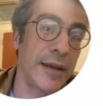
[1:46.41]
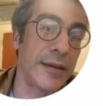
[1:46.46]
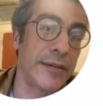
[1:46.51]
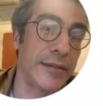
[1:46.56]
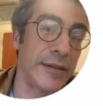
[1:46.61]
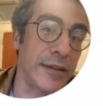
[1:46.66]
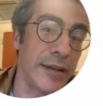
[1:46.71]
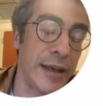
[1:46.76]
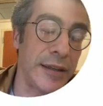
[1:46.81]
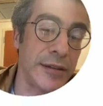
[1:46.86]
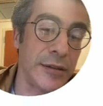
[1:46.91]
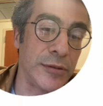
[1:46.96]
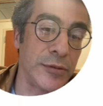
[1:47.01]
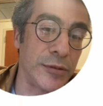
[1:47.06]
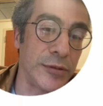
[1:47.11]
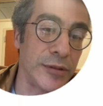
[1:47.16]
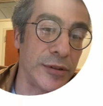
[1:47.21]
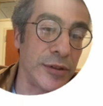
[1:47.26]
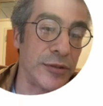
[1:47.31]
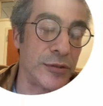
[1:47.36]
related
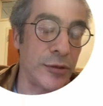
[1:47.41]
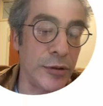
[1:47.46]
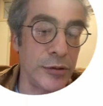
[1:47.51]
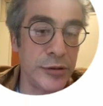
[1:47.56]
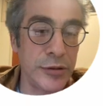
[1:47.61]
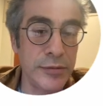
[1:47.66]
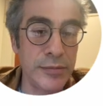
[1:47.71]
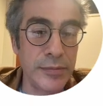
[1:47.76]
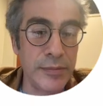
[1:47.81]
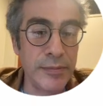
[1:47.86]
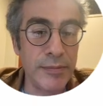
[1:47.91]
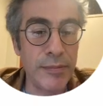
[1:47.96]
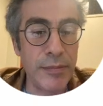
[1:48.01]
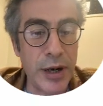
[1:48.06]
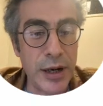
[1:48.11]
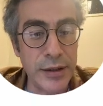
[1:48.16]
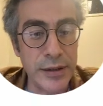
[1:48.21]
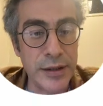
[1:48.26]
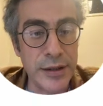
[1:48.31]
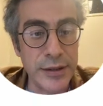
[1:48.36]
to certain
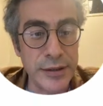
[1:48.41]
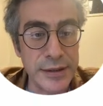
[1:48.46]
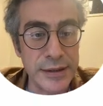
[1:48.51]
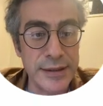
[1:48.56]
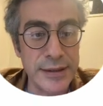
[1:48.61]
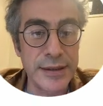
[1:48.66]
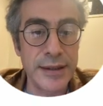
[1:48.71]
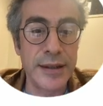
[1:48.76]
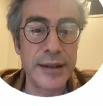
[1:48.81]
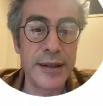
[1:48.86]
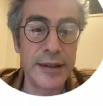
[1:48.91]
markers.